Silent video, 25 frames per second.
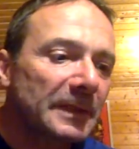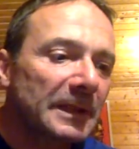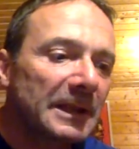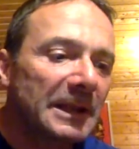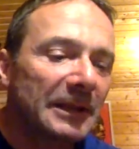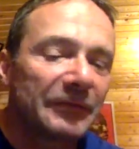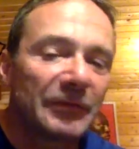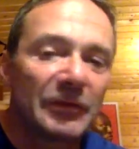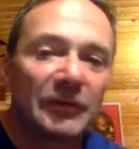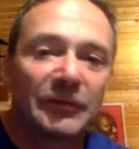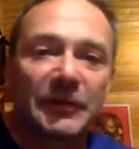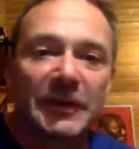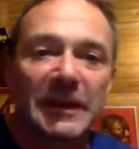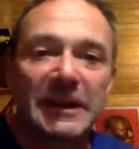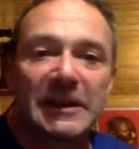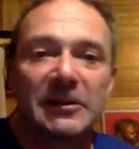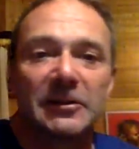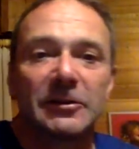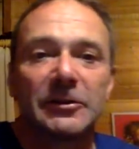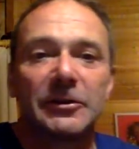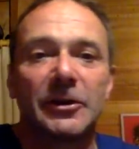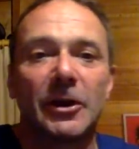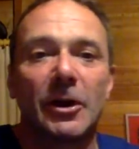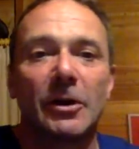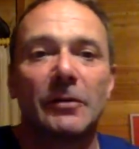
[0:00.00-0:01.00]
If you
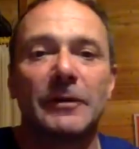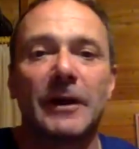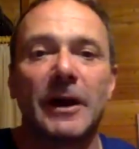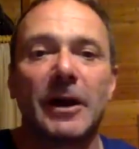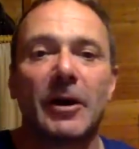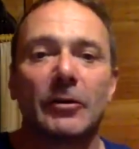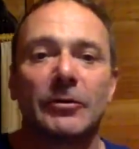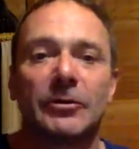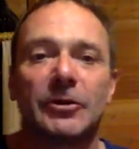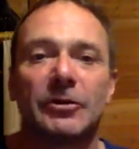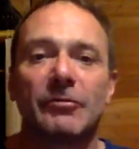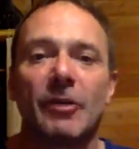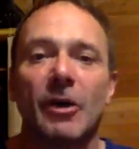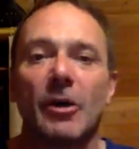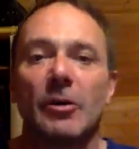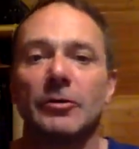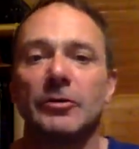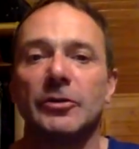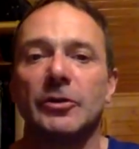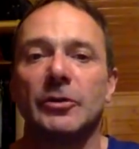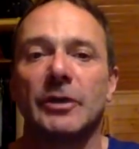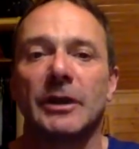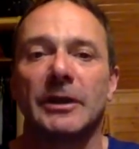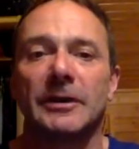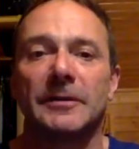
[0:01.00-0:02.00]
feel, you know, that on your own
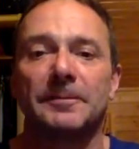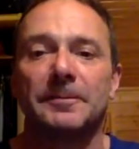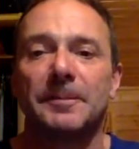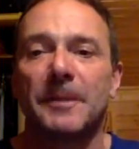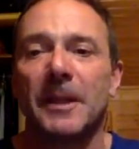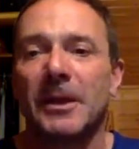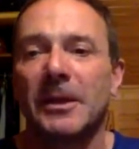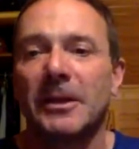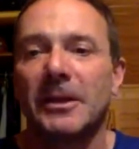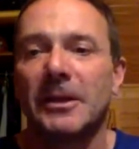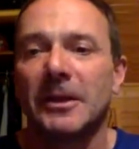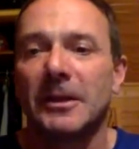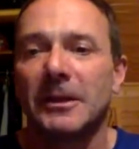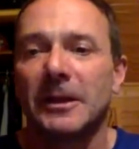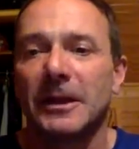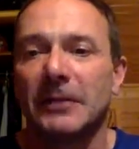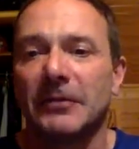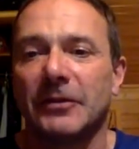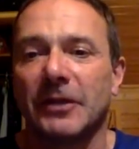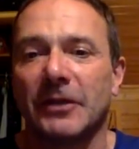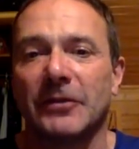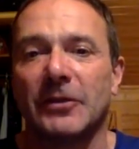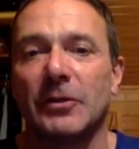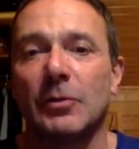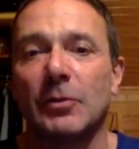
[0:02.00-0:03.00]
you can,
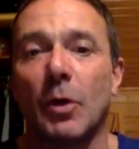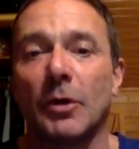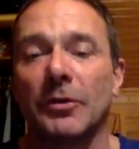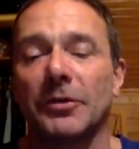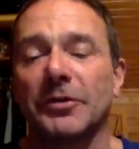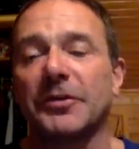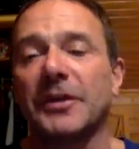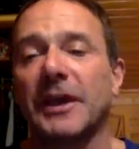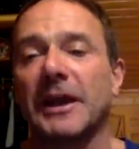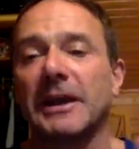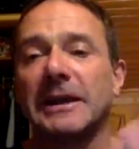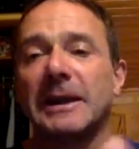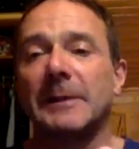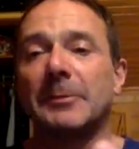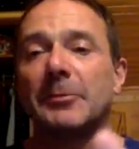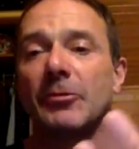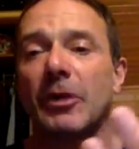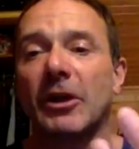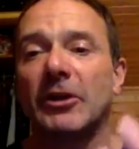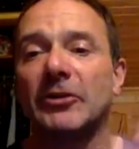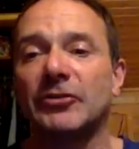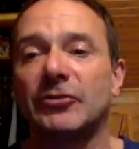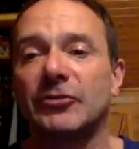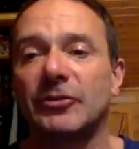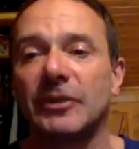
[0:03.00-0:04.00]
if you want, say,
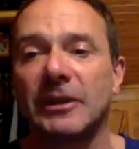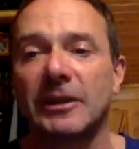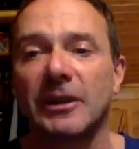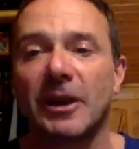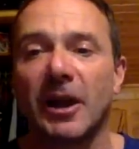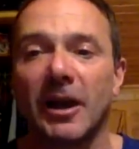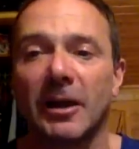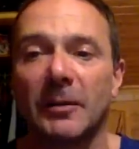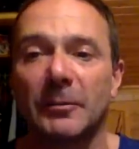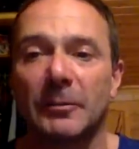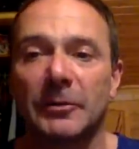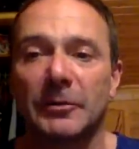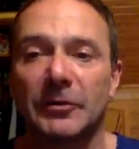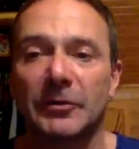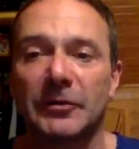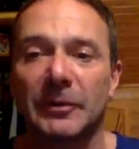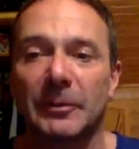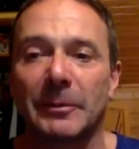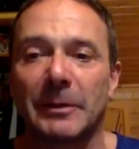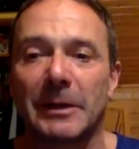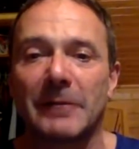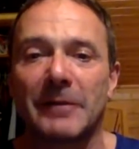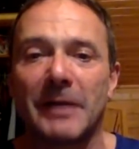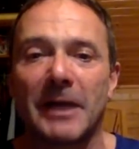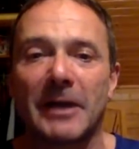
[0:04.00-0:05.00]
liberation, enlightenment, or
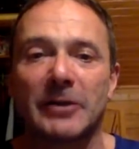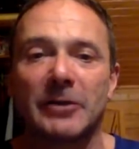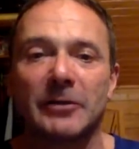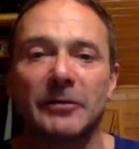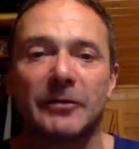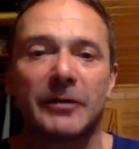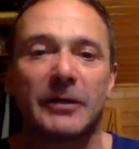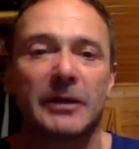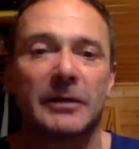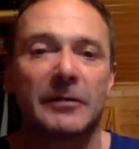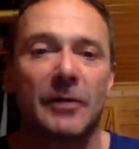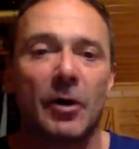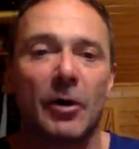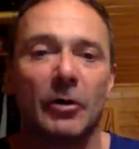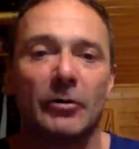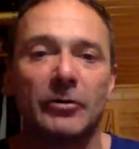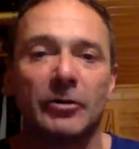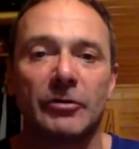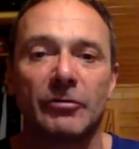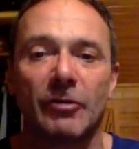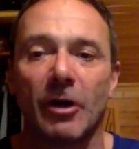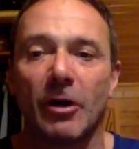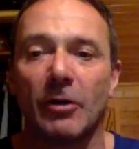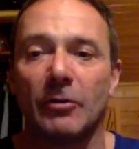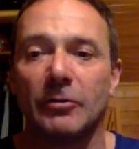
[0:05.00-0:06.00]
something like that, and you feel that on
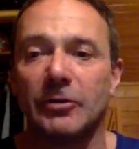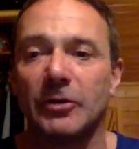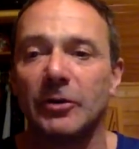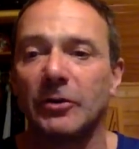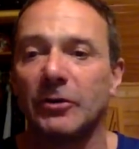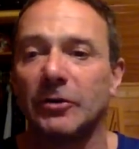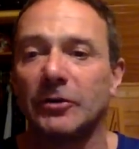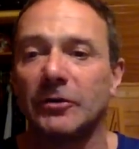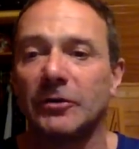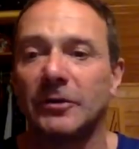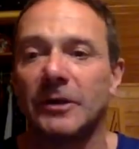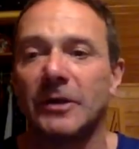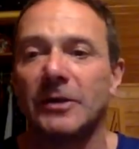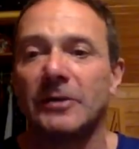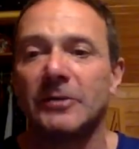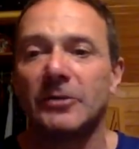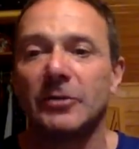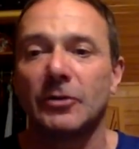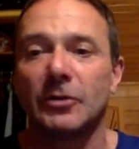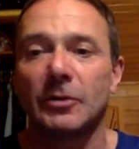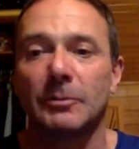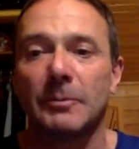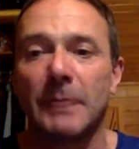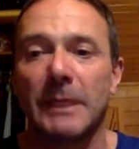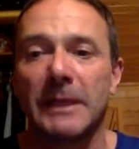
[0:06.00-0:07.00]
your own you can
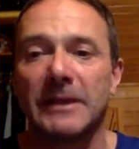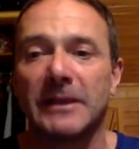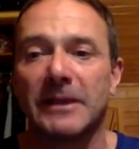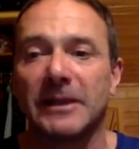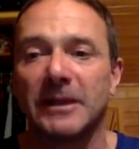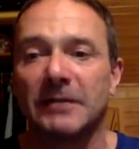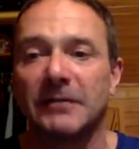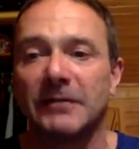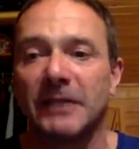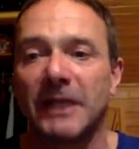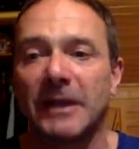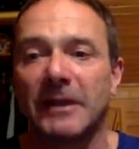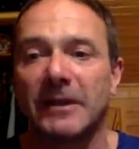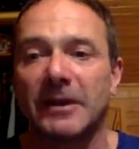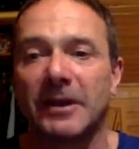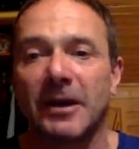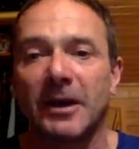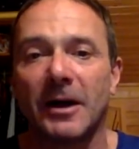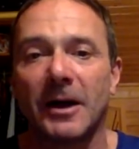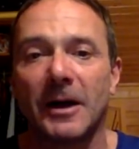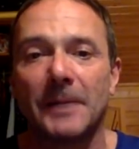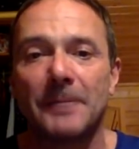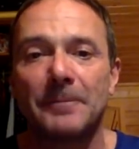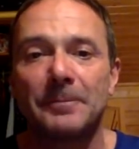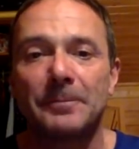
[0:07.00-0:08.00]
make it, then
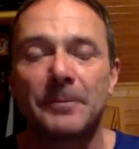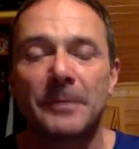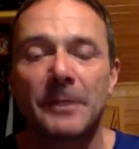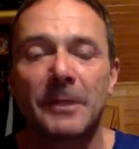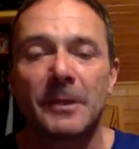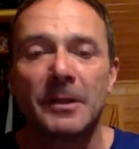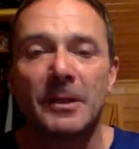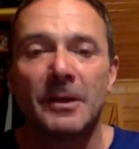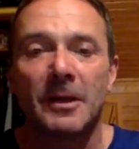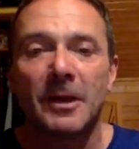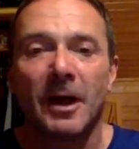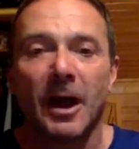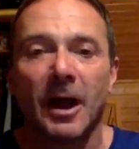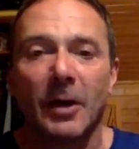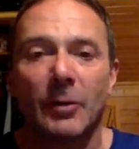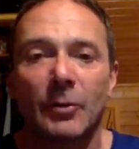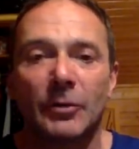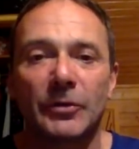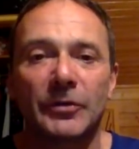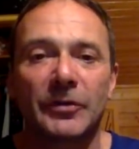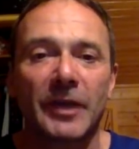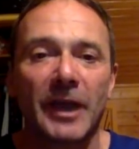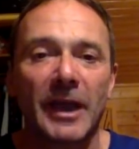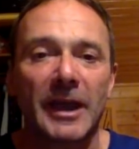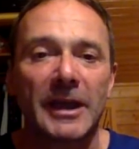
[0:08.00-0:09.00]
I would
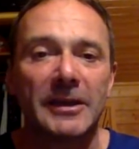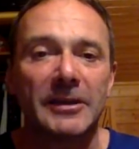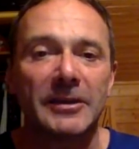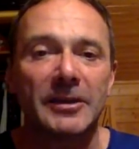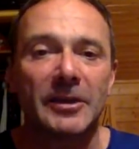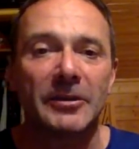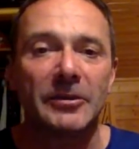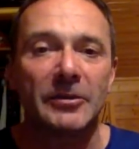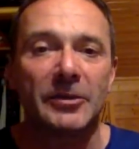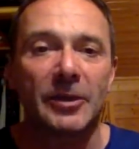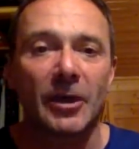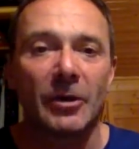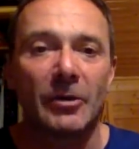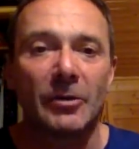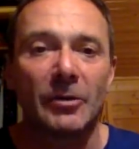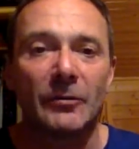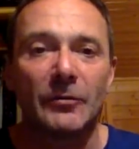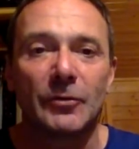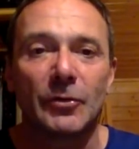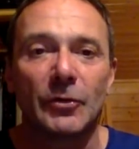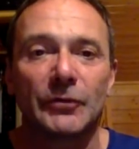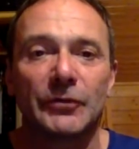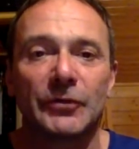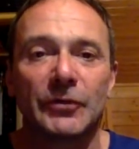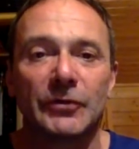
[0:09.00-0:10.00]
say, you know, of
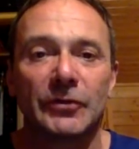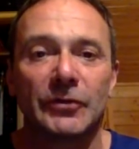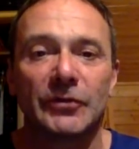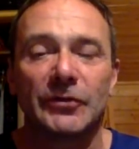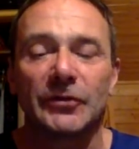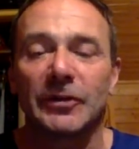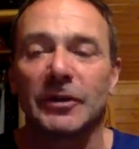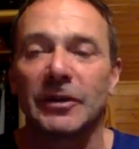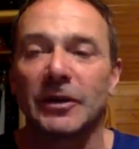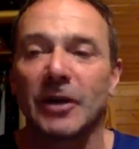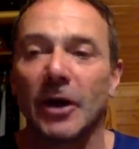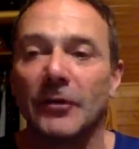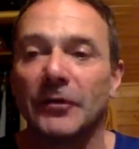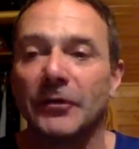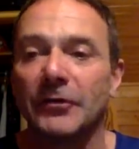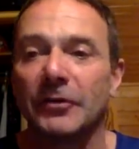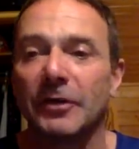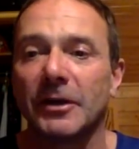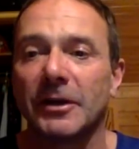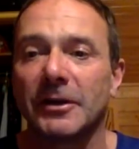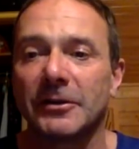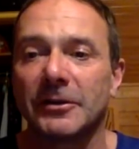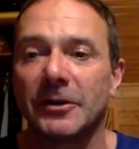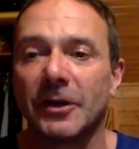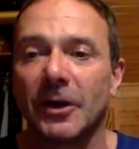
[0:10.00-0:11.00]
course you're just going to go for
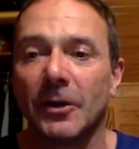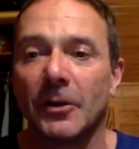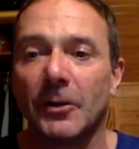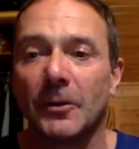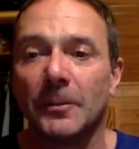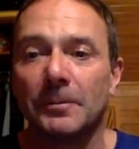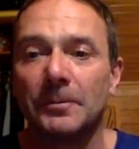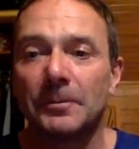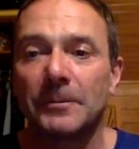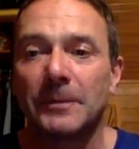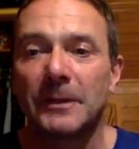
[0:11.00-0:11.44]
it, you know.